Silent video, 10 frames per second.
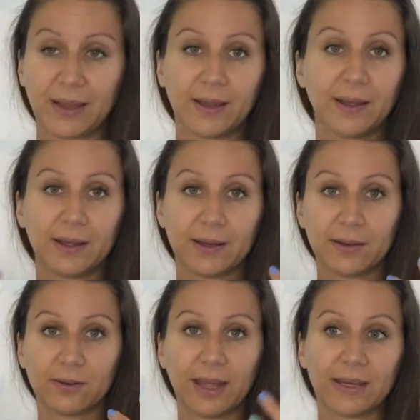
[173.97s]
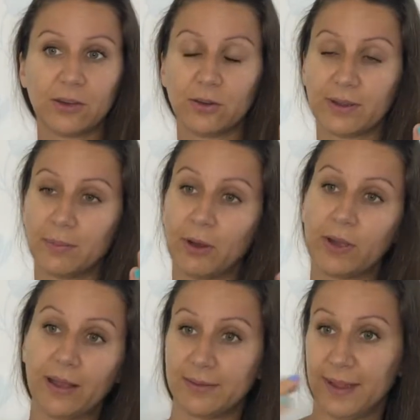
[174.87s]
And then you think,
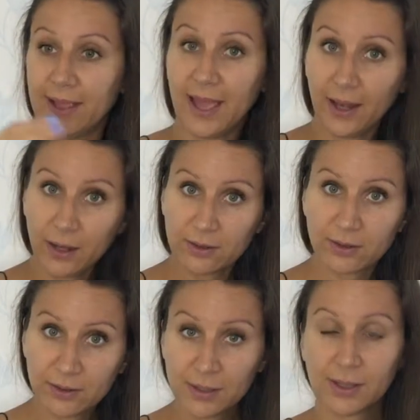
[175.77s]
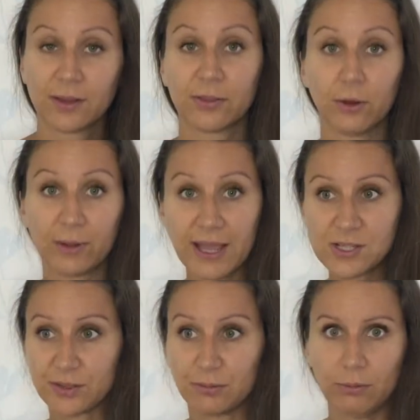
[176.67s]
okay, they enter the location.